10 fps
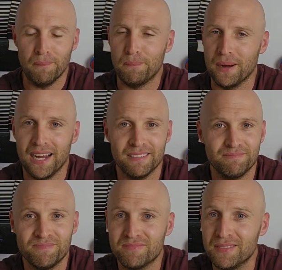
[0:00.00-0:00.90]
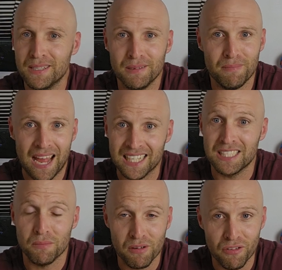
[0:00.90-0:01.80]
But man, it's
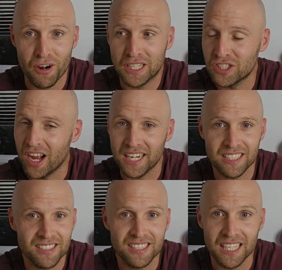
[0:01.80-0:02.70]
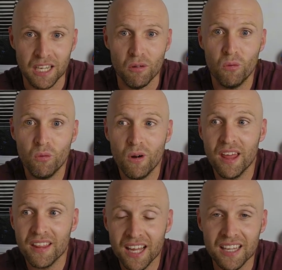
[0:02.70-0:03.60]
going to be very exciting to see
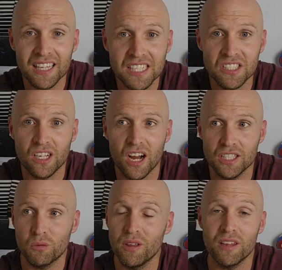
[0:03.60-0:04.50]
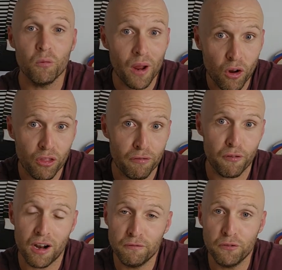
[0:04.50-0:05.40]
whether these guys went on the
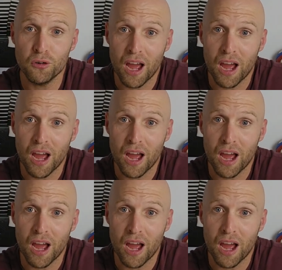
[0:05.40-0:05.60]
front foot,